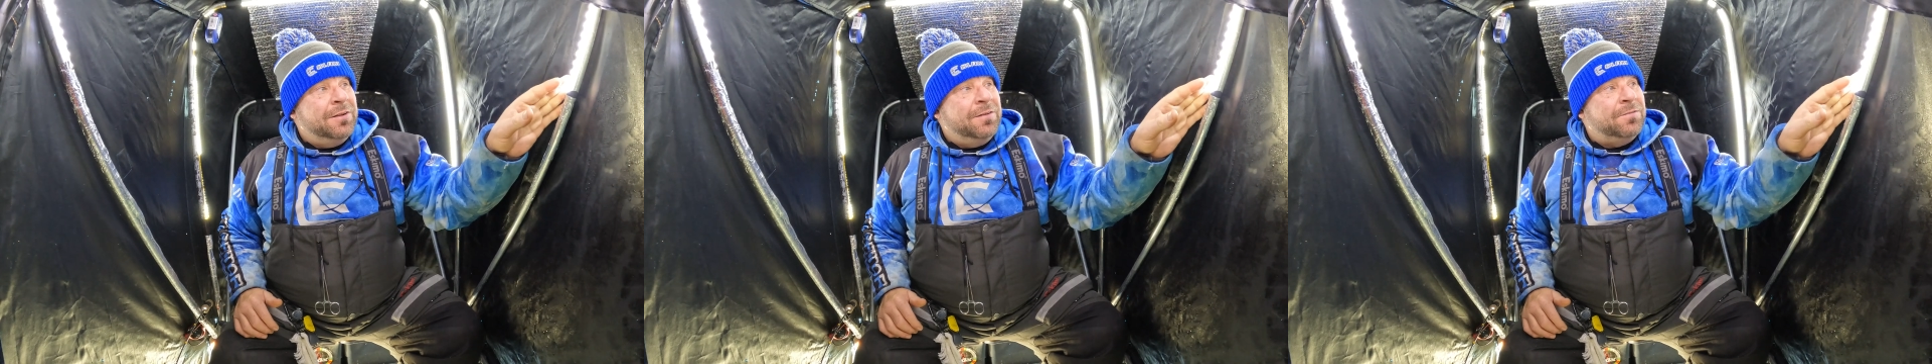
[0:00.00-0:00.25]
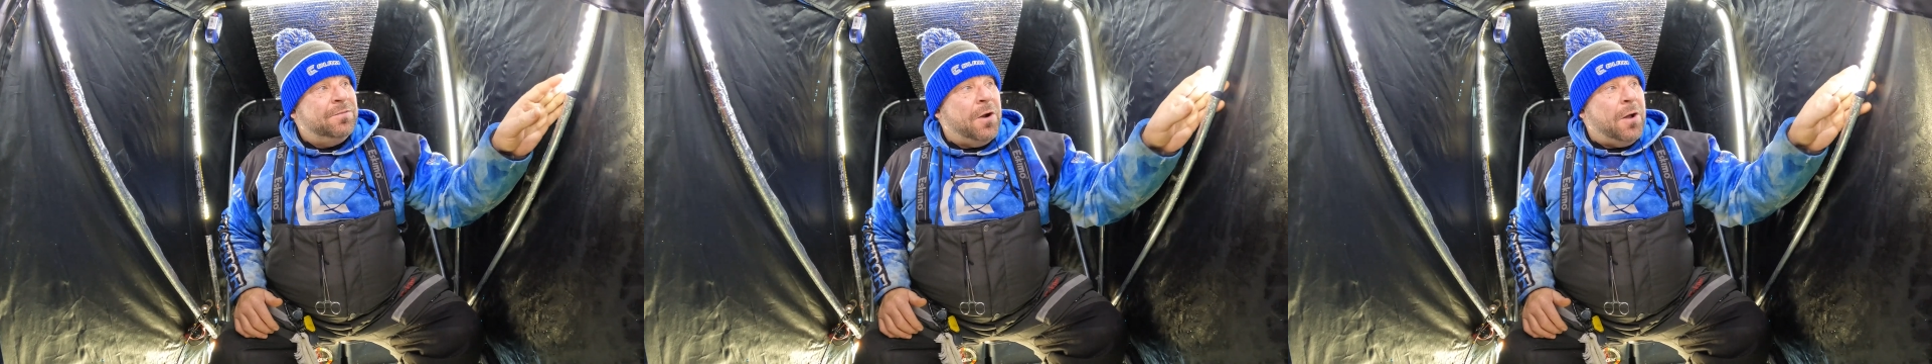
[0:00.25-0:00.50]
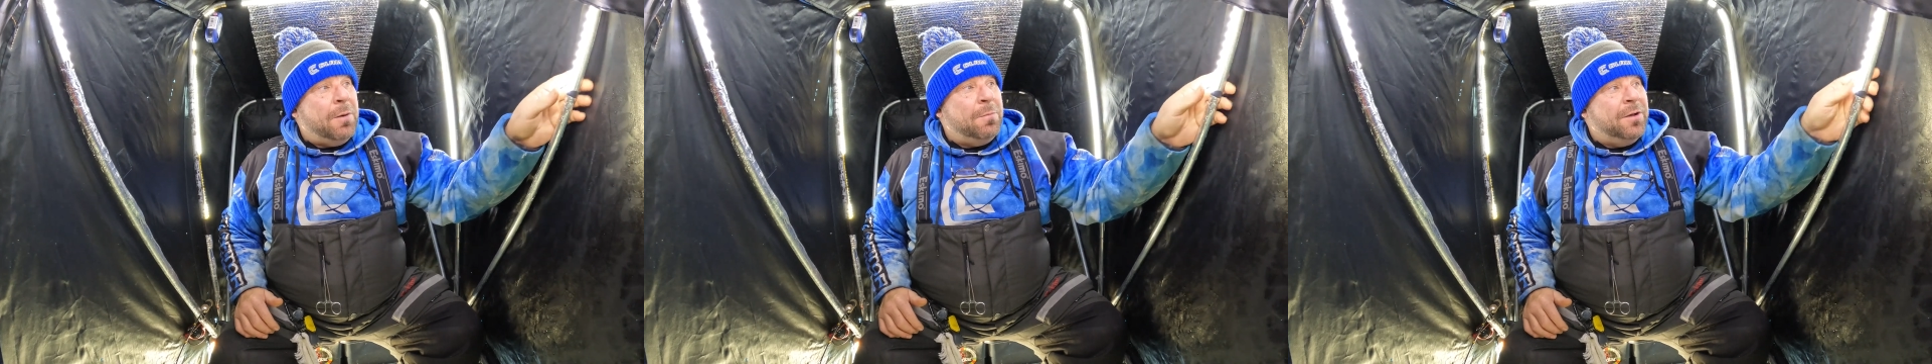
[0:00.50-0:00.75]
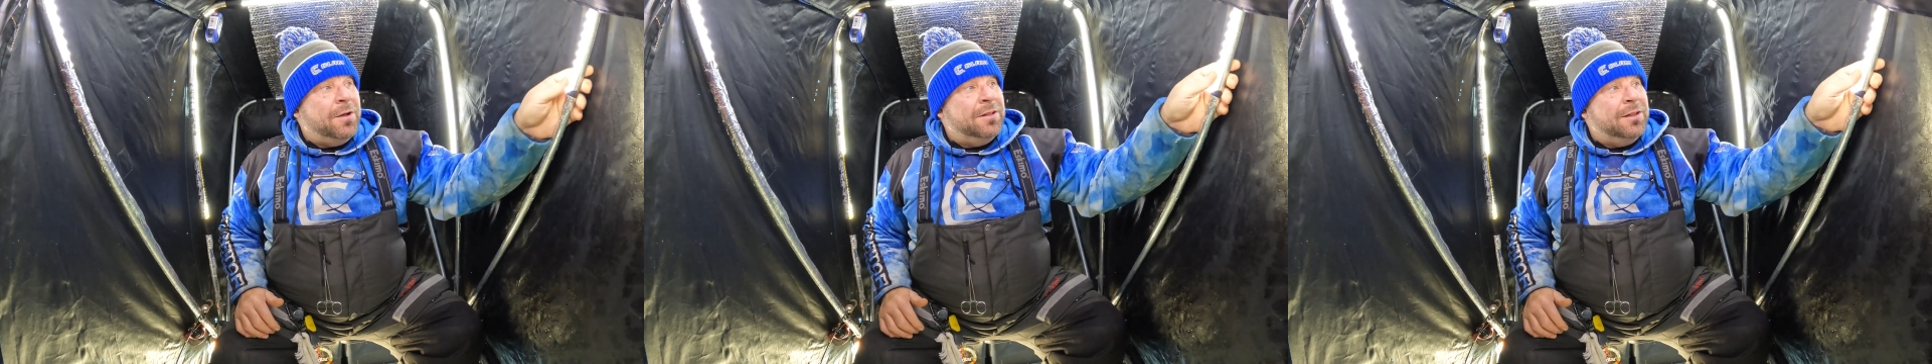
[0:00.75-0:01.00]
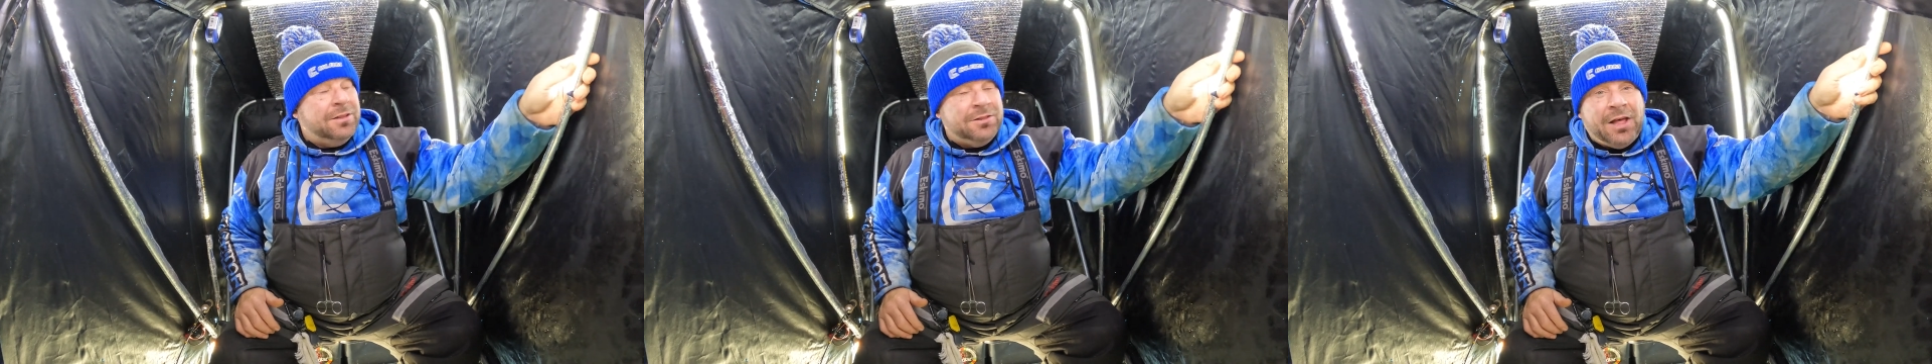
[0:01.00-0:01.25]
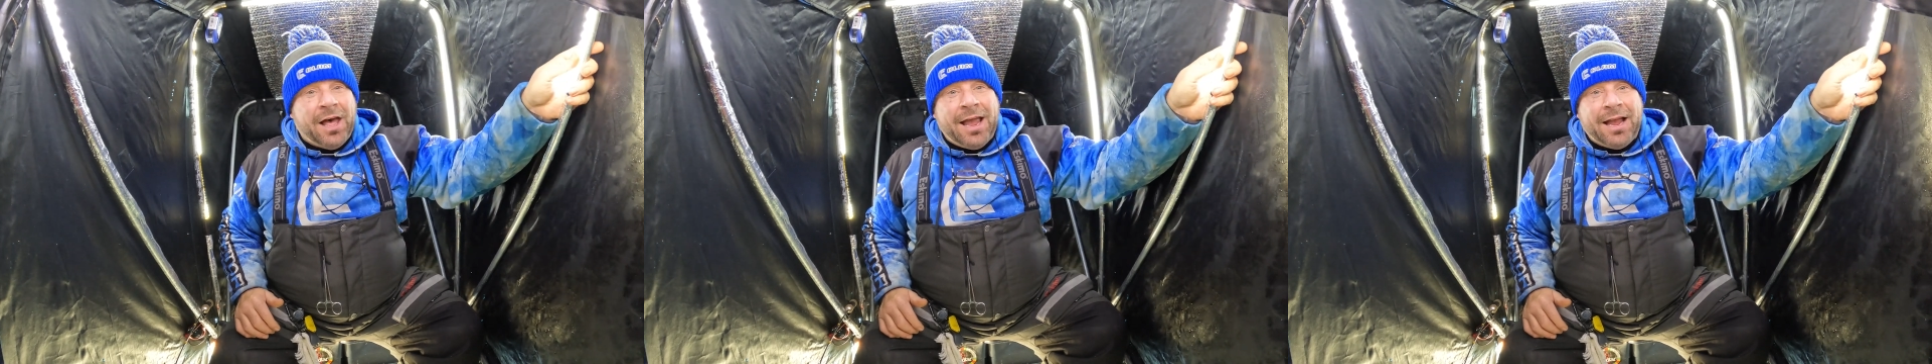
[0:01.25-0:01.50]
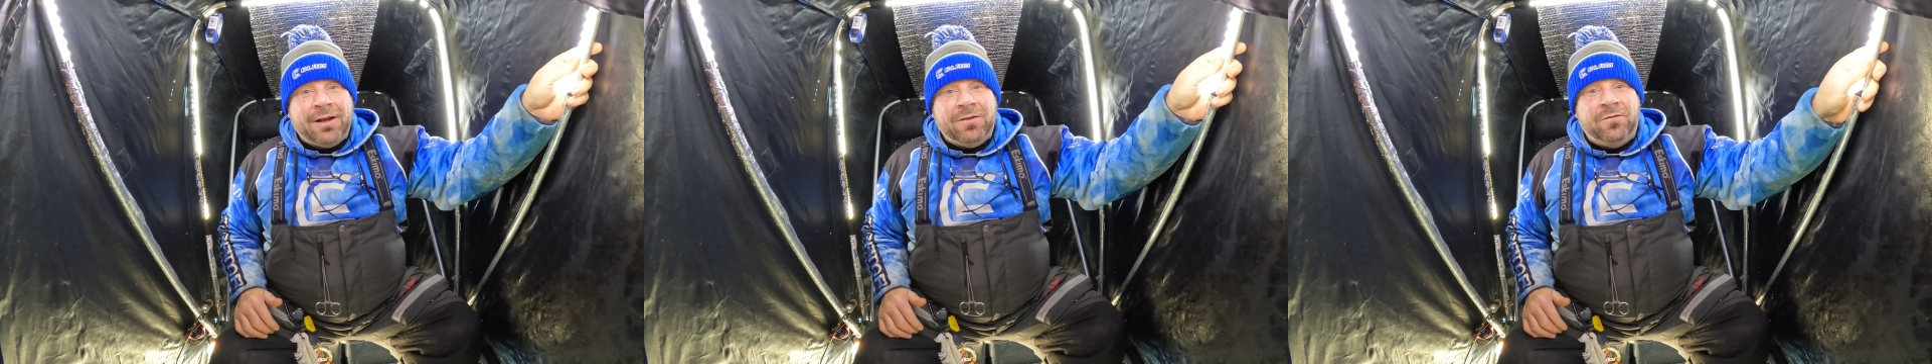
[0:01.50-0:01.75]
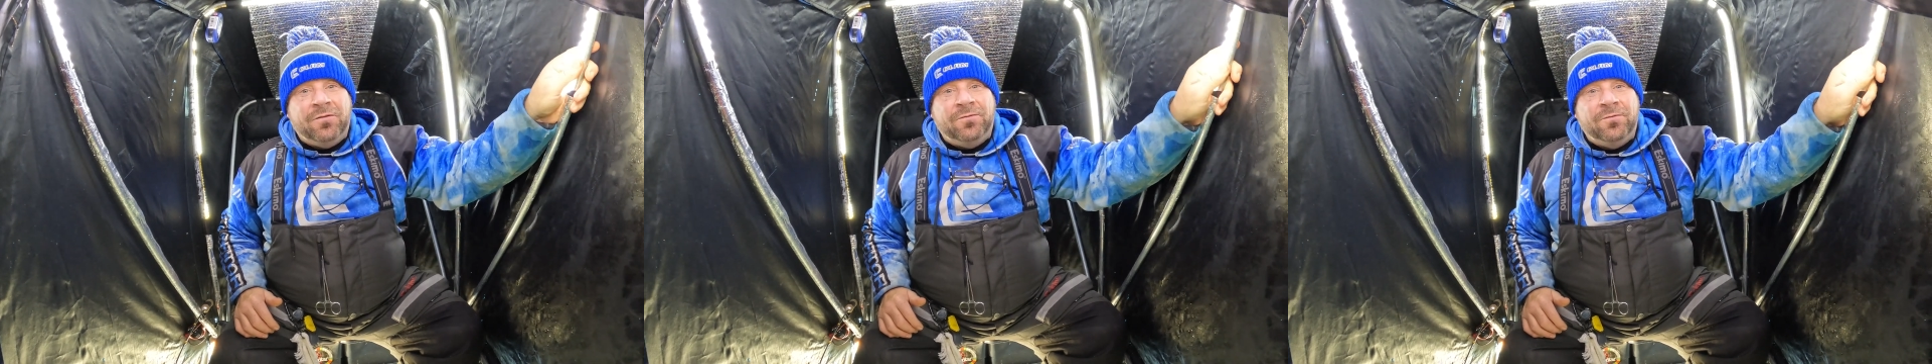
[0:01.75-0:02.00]
from like
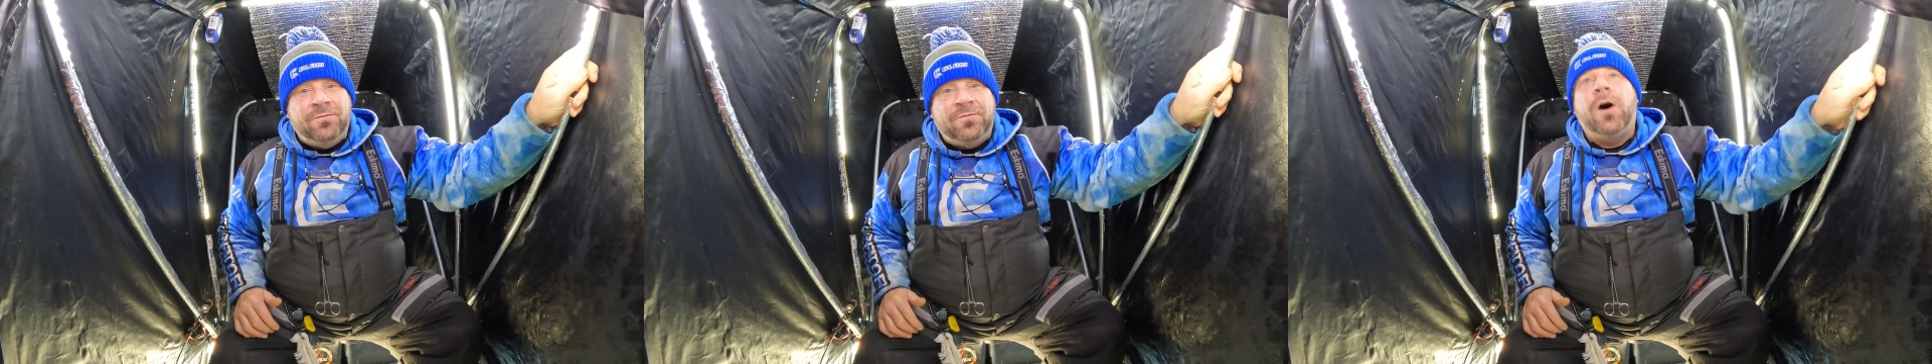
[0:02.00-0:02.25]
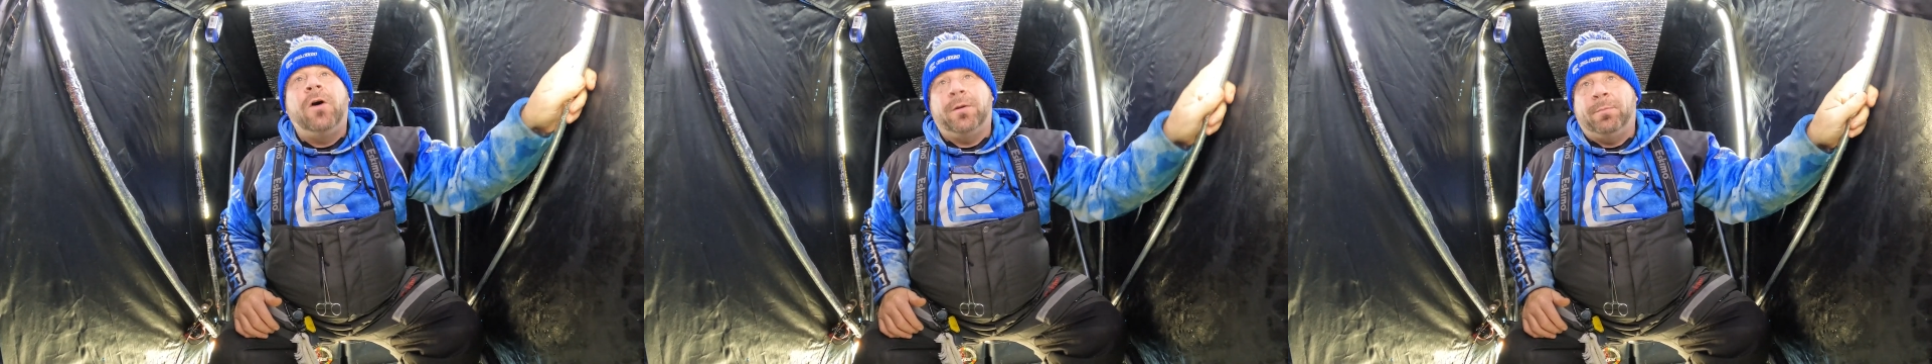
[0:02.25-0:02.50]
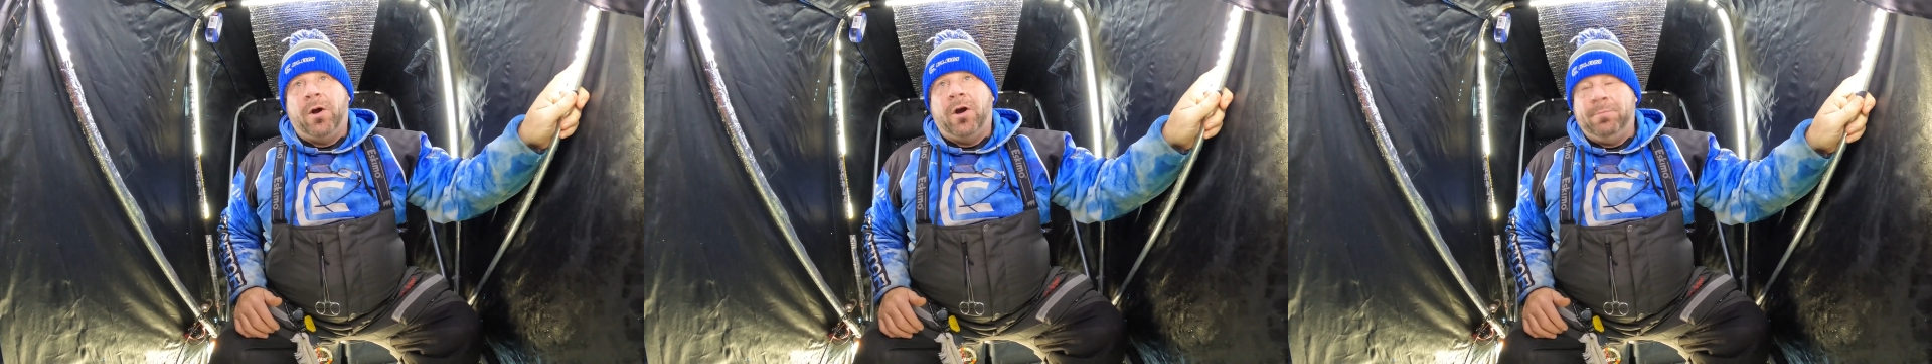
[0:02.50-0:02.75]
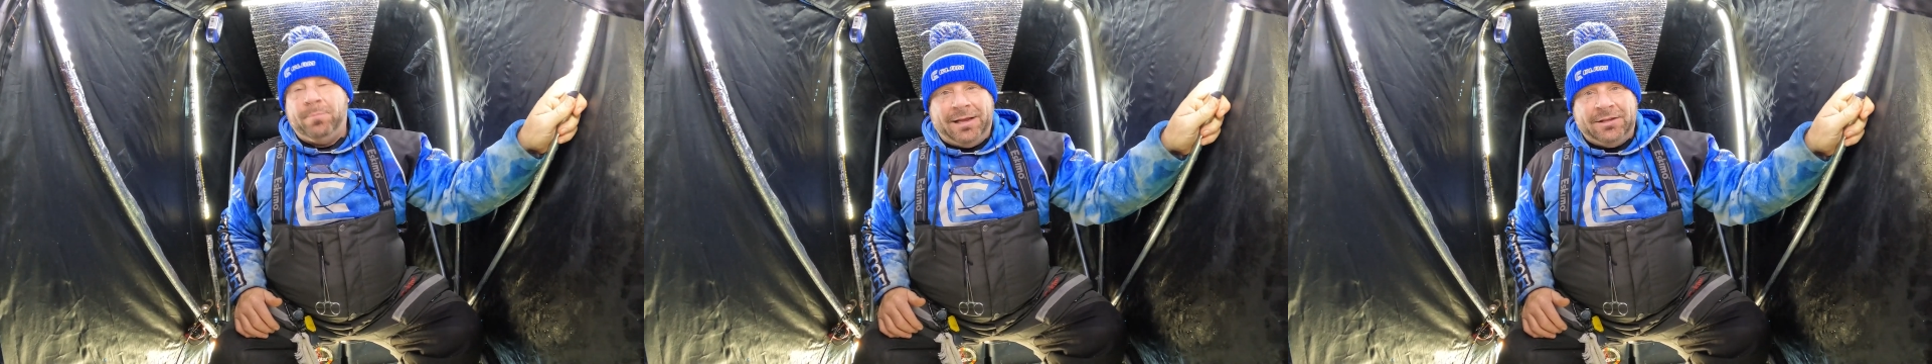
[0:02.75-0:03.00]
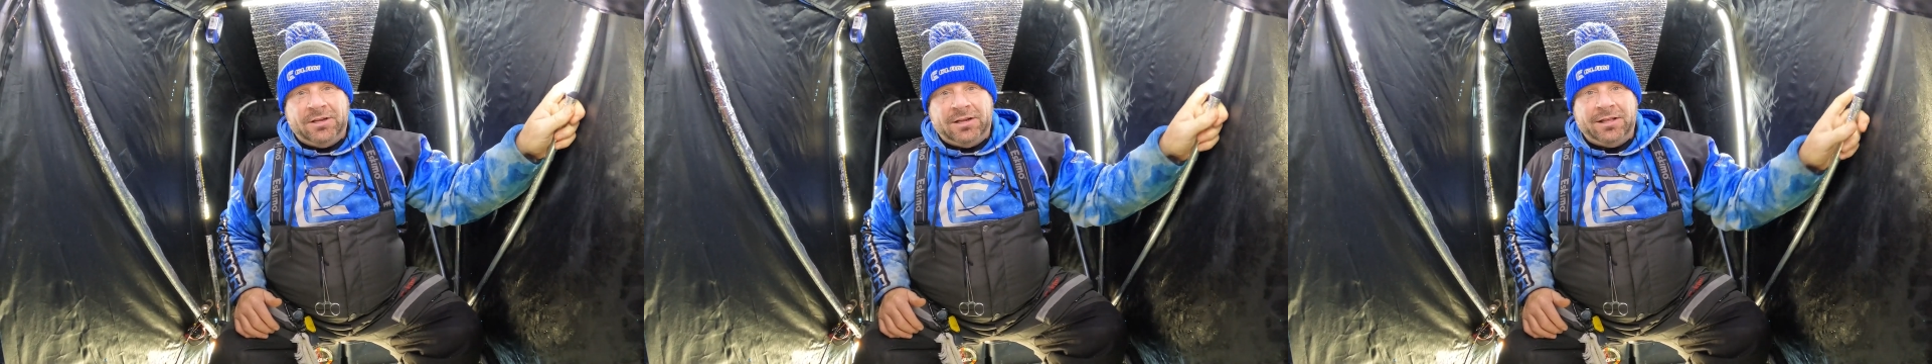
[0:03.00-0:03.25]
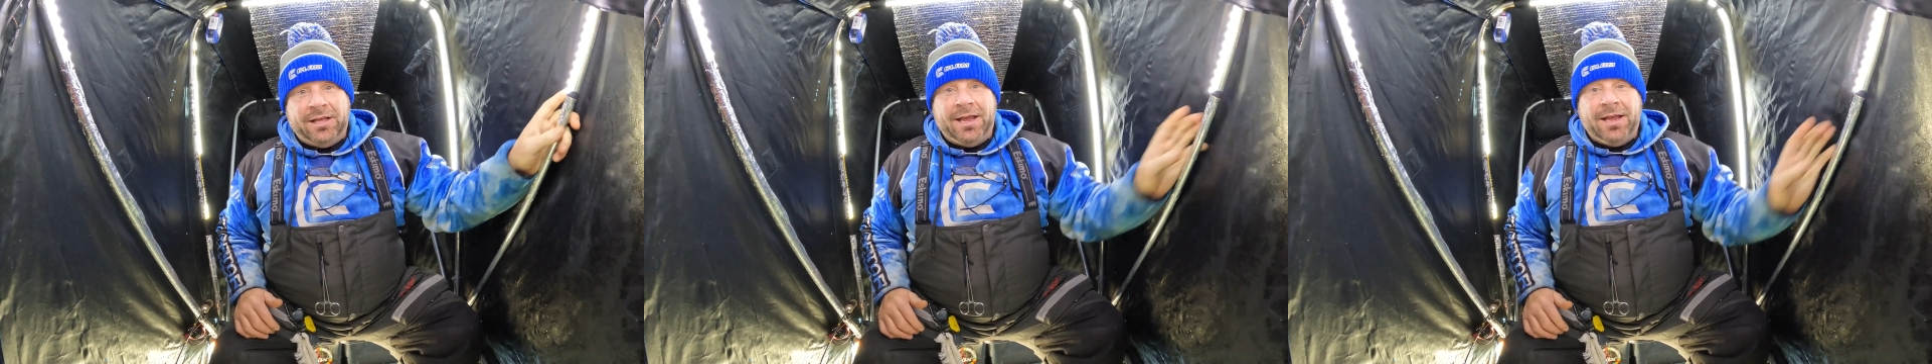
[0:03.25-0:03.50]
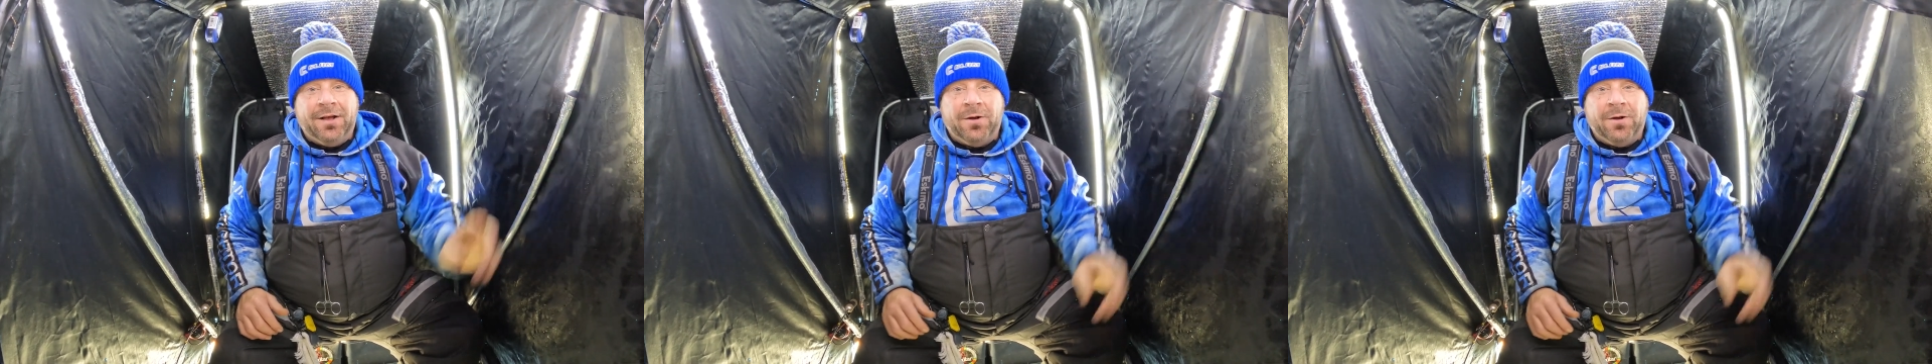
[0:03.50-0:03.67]
falling apart basically.